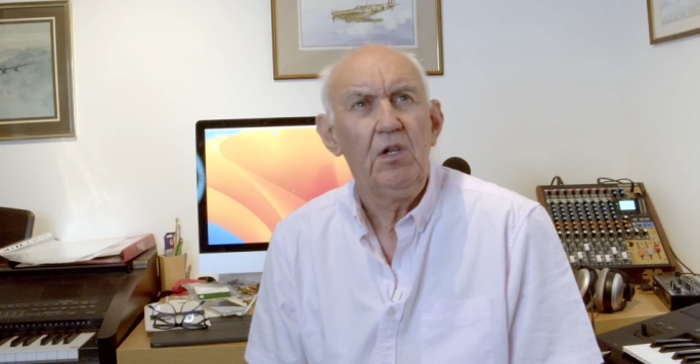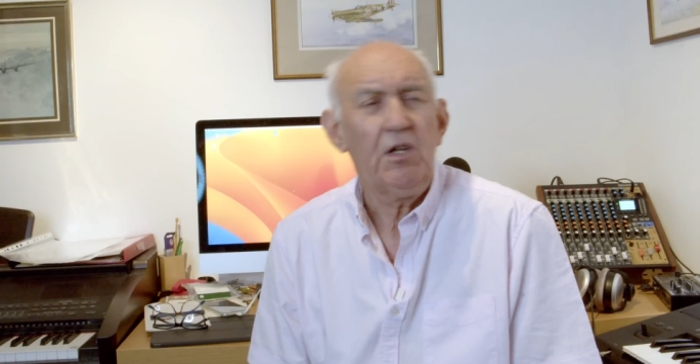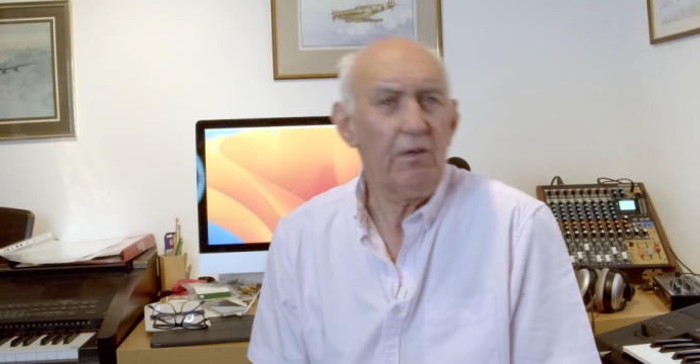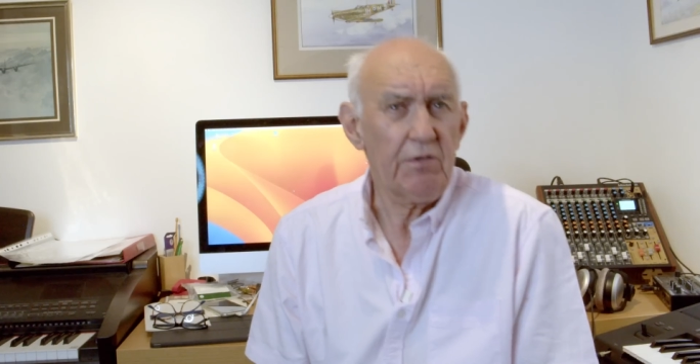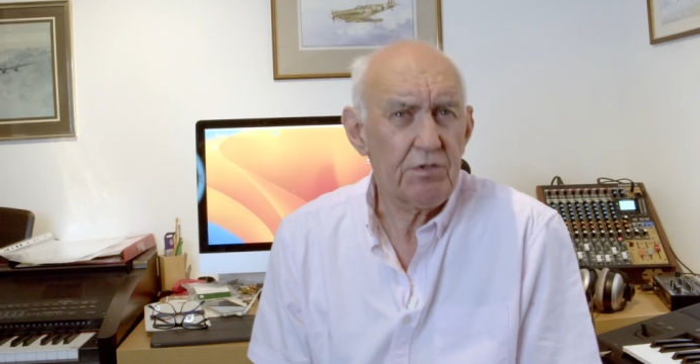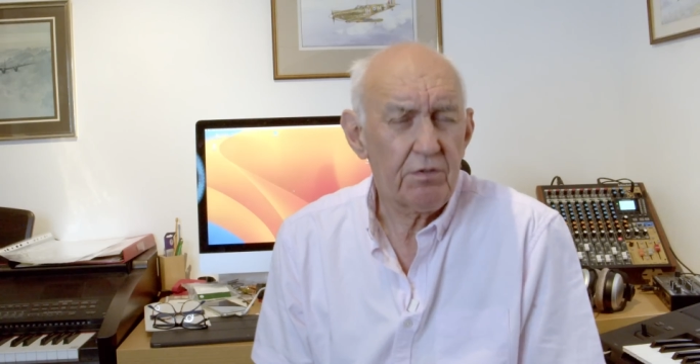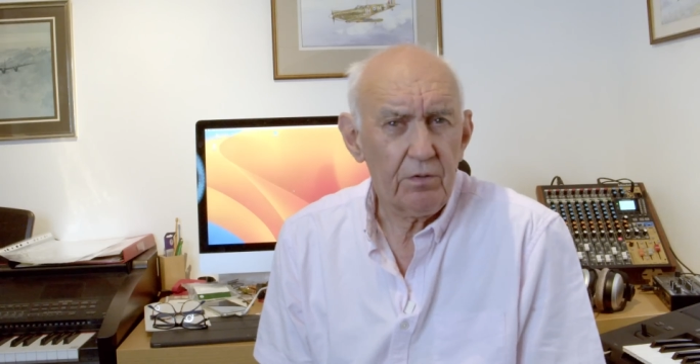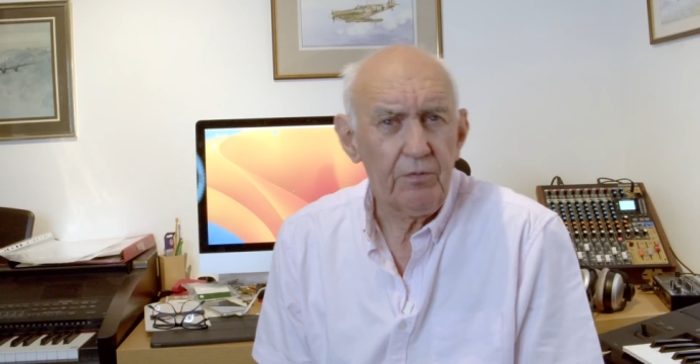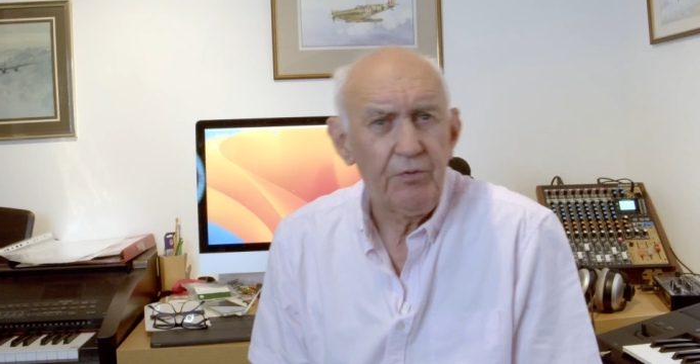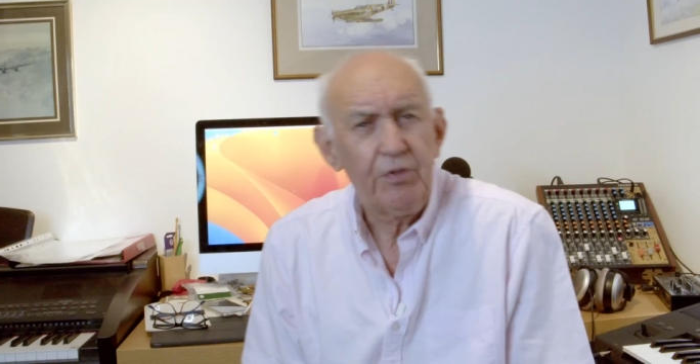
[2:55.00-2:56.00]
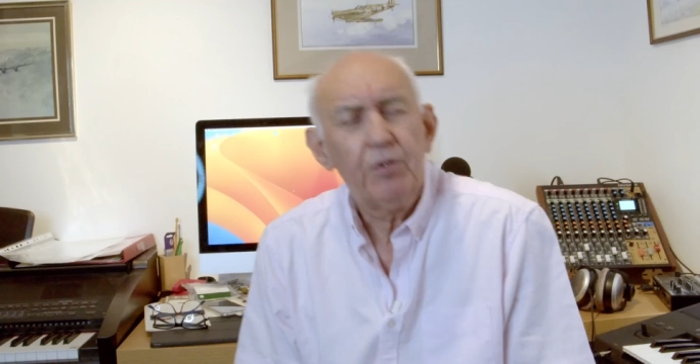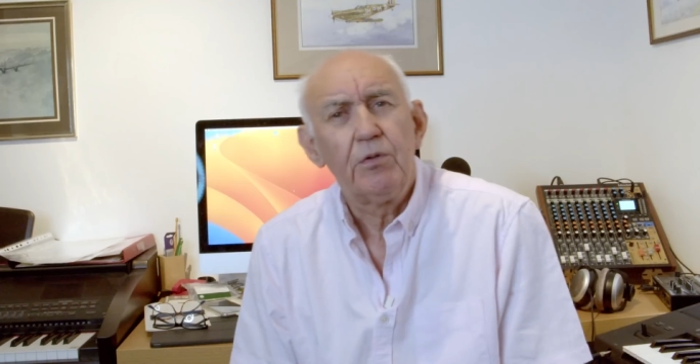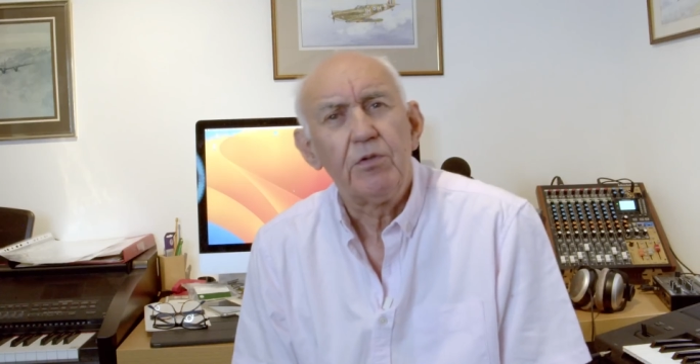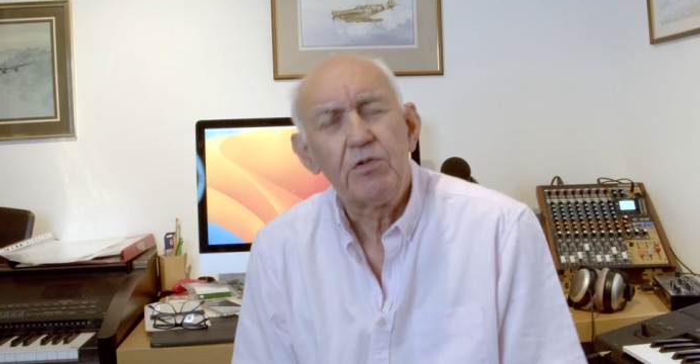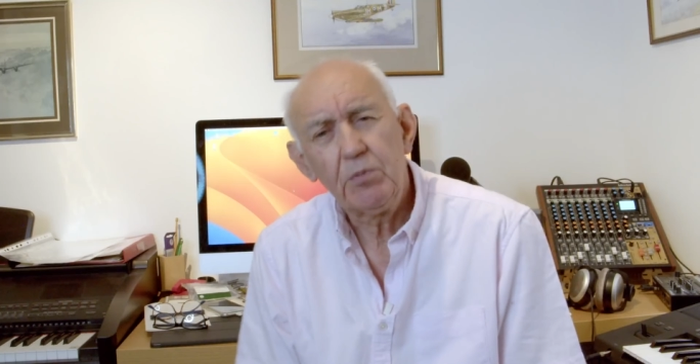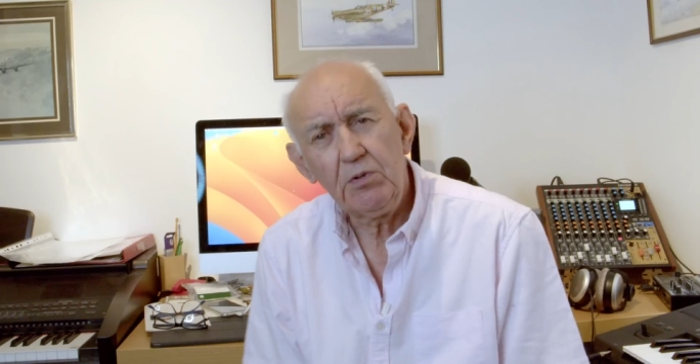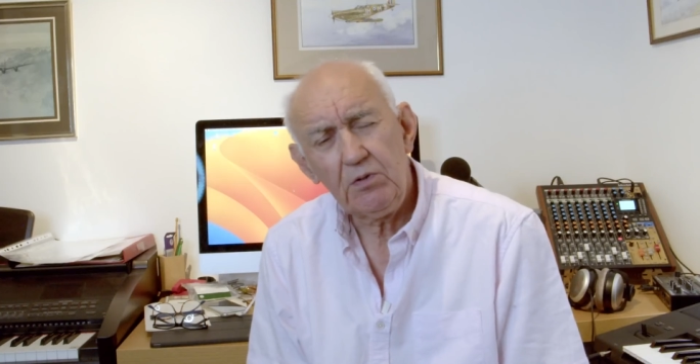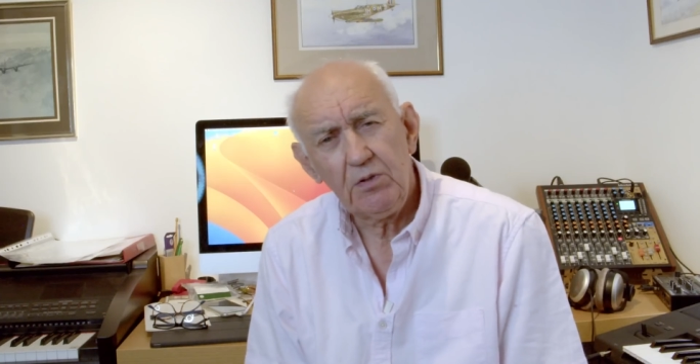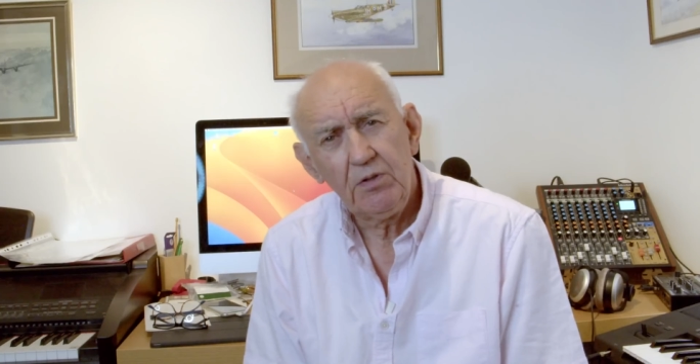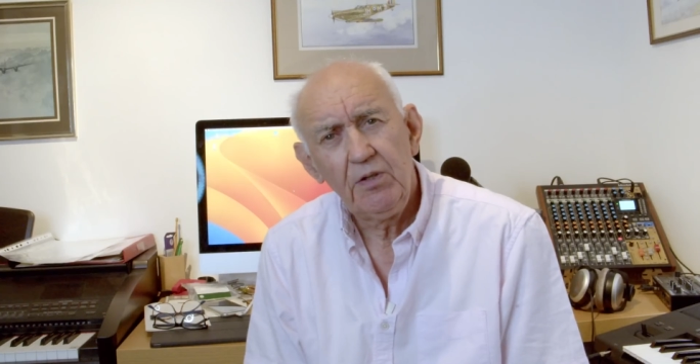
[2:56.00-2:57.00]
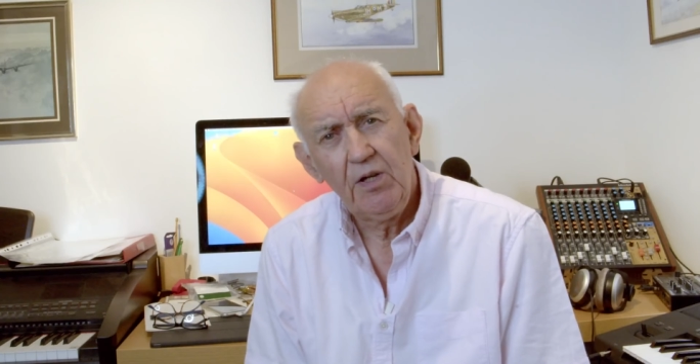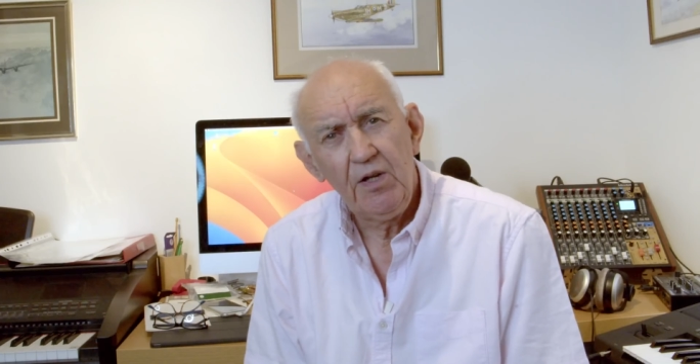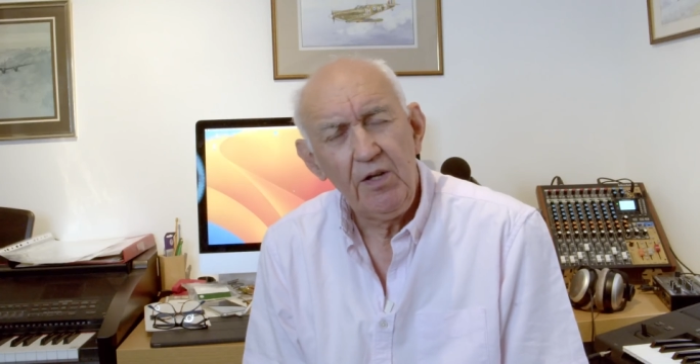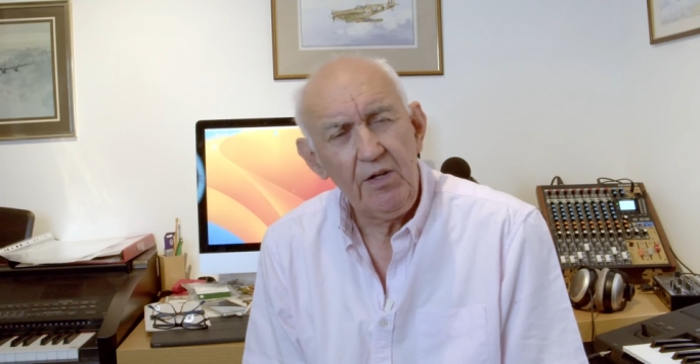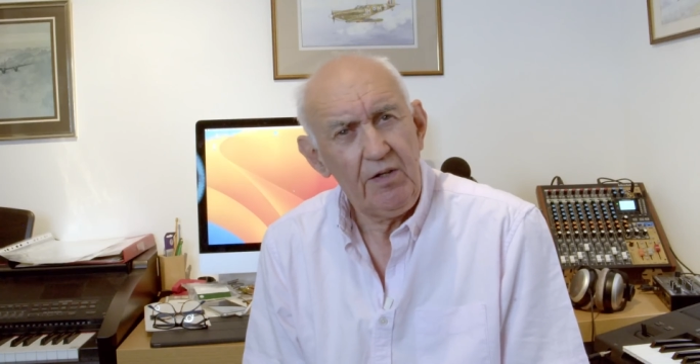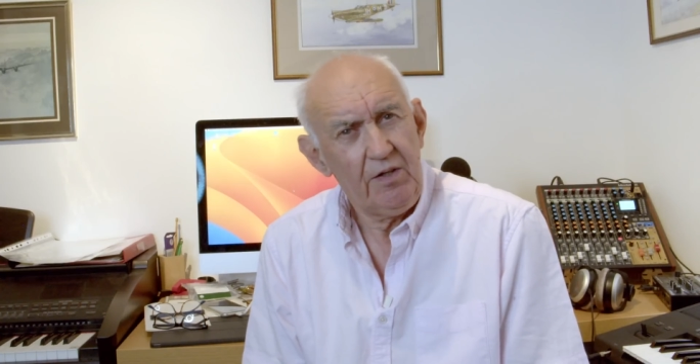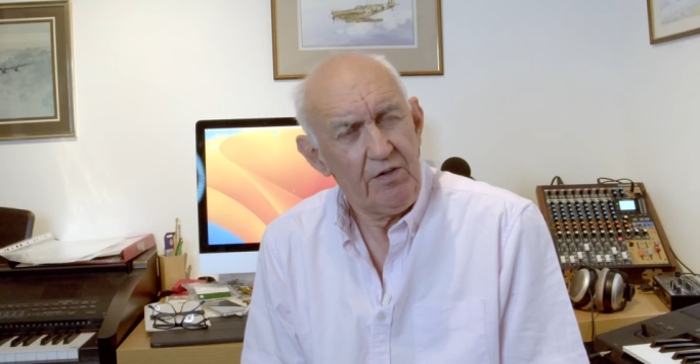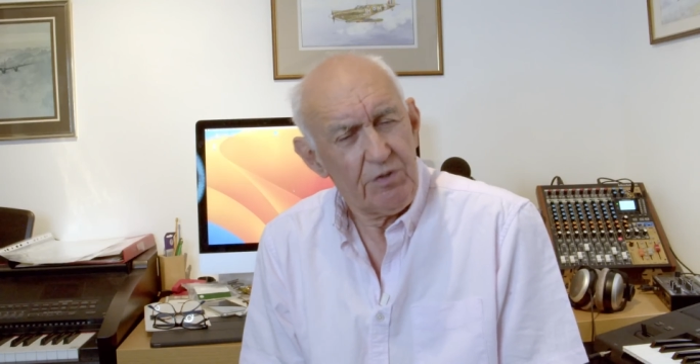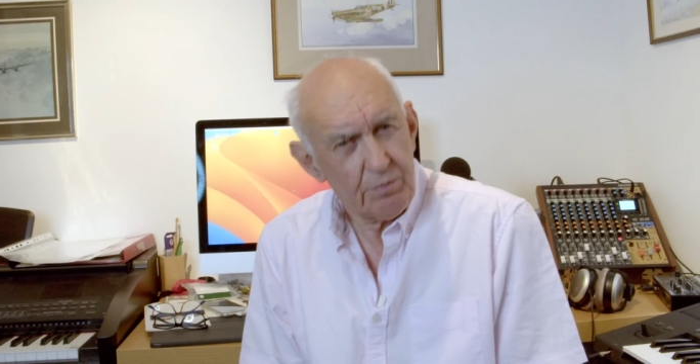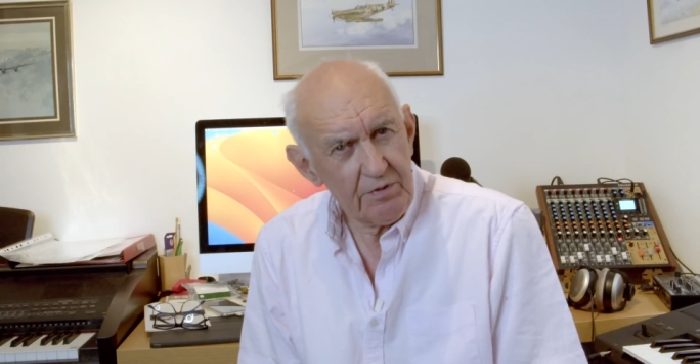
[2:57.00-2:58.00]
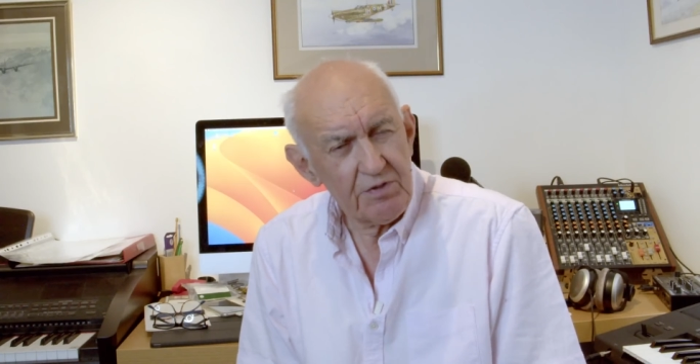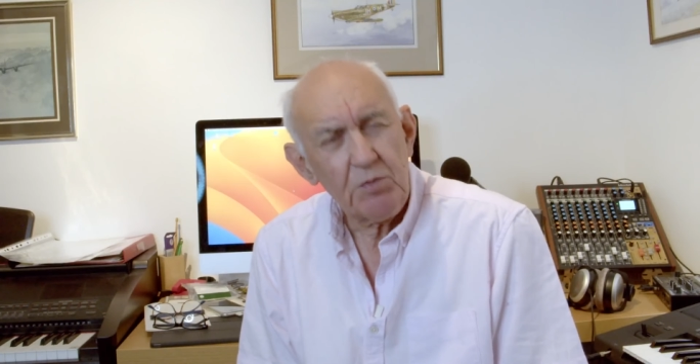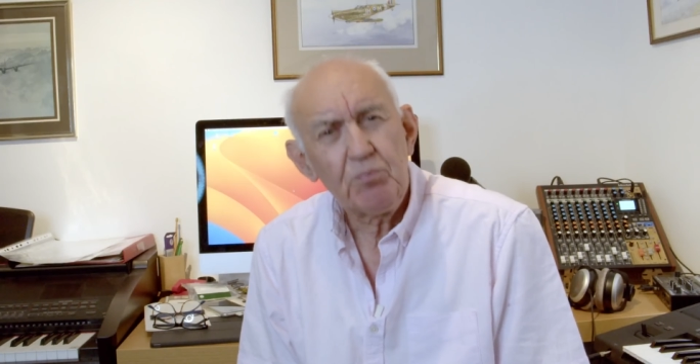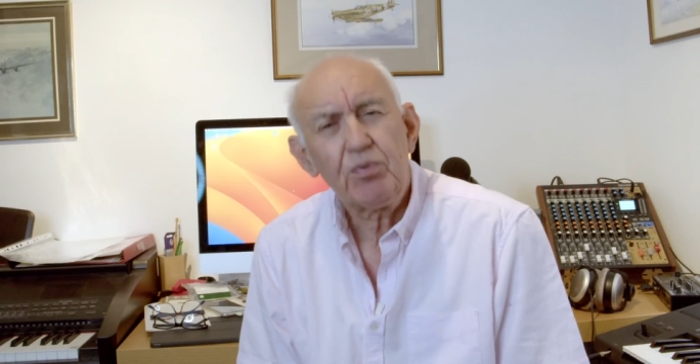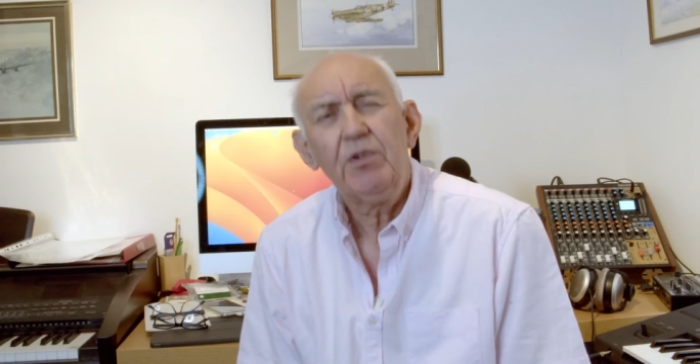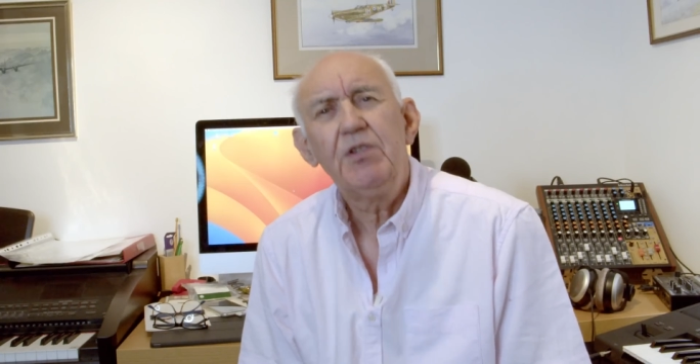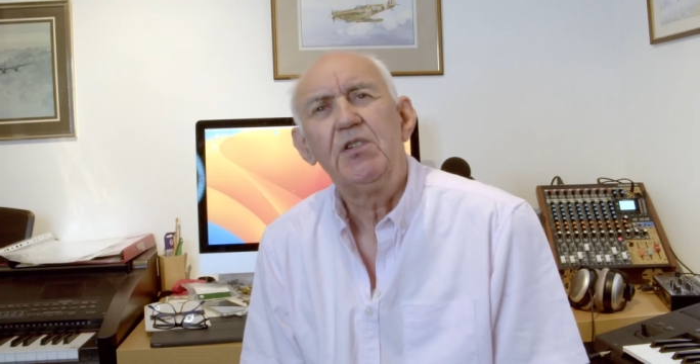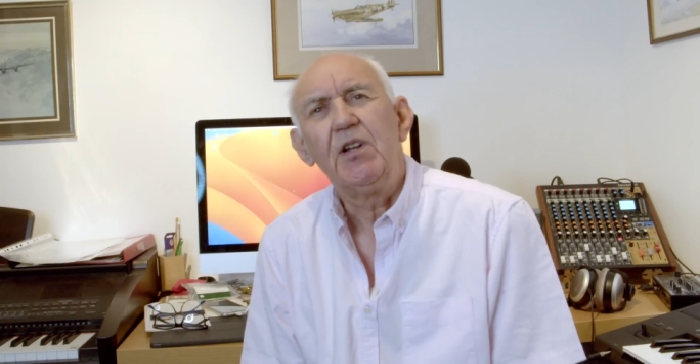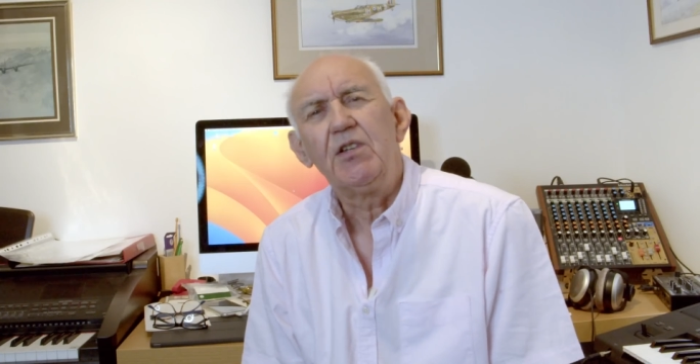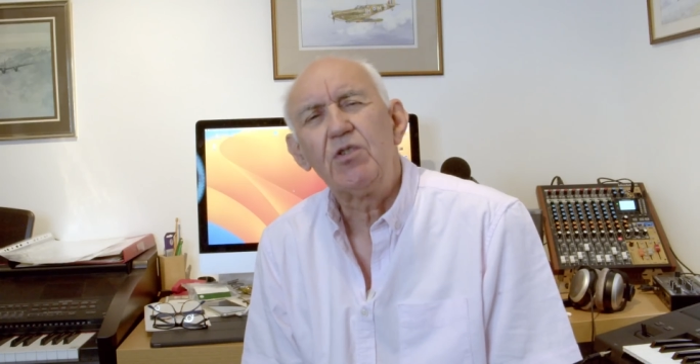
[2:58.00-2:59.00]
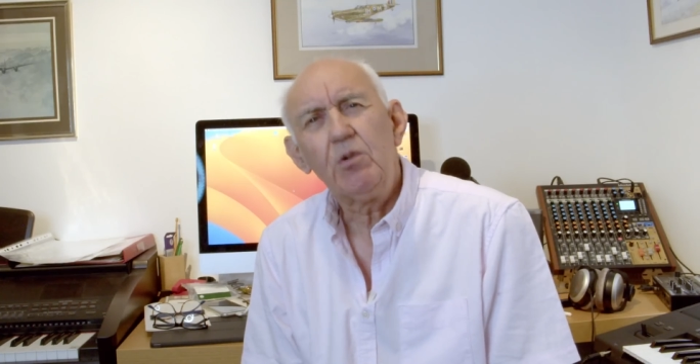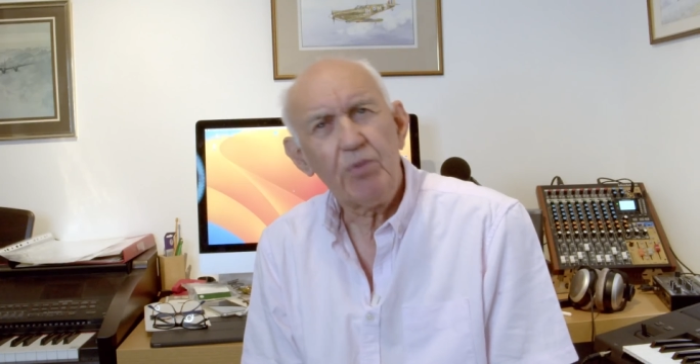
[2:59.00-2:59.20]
Now as to your views, well, it's quite surprising actually,